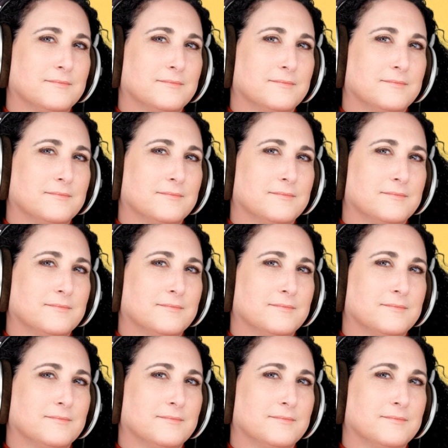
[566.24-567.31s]

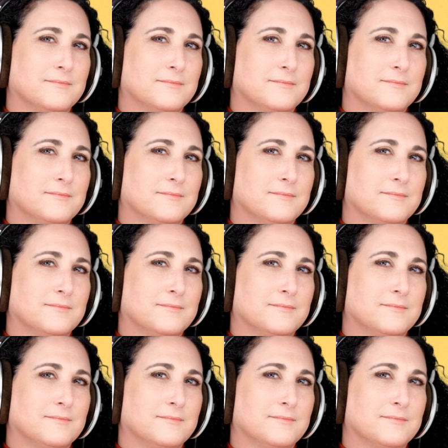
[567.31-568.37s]

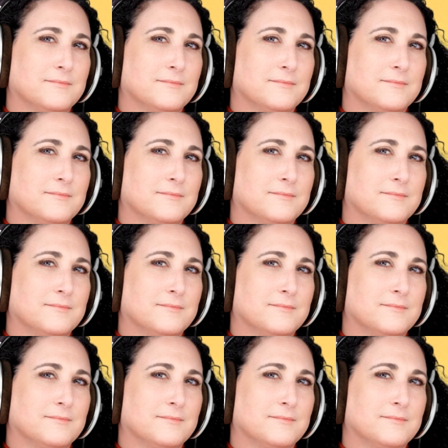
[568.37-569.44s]

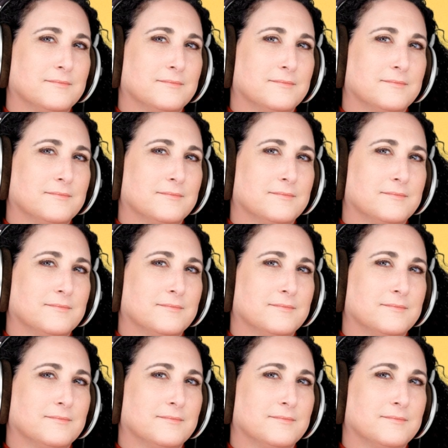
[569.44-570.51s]

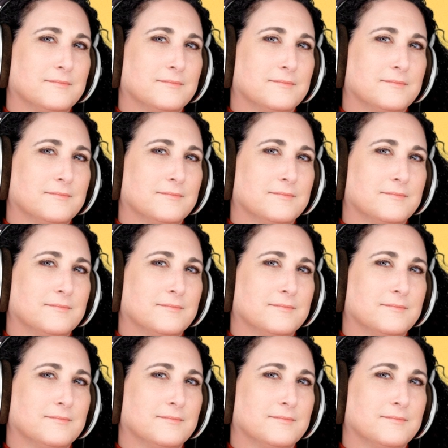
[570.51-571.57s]

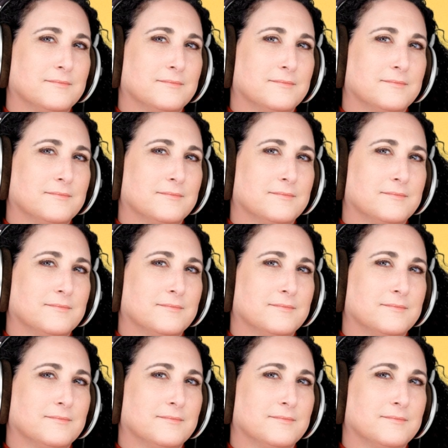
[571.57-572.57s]
The face doesn't move, so there is nothing to read.